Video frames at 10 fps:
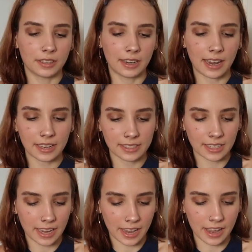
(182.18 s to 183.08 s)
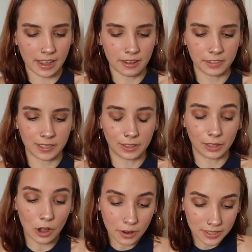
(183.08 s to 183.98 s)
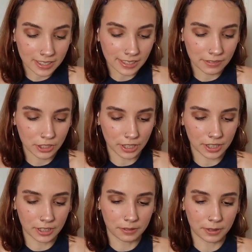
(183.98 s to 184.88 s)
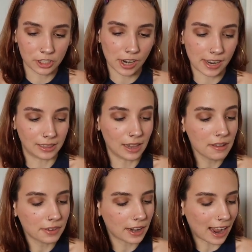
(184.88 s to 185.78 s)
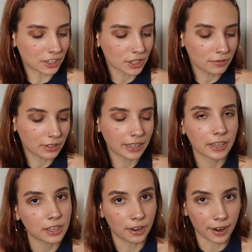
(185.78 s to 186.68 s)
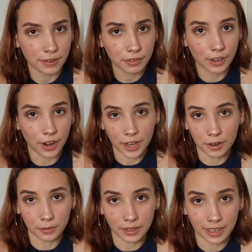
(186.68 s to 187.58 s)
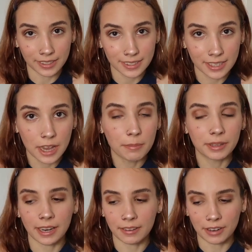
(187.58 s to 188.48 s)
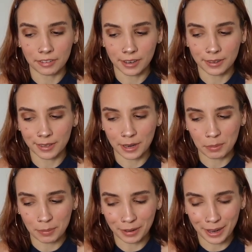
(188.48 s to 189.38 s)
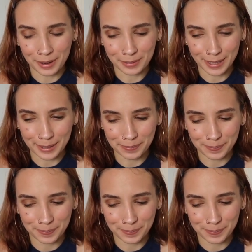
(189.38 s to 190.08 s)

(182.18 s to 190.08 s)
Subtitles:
So the next thing I have is a long sleeve shirt, which I love. And actually for like a year, I forgot I owned this, but then I found it and then I remembered I owned it.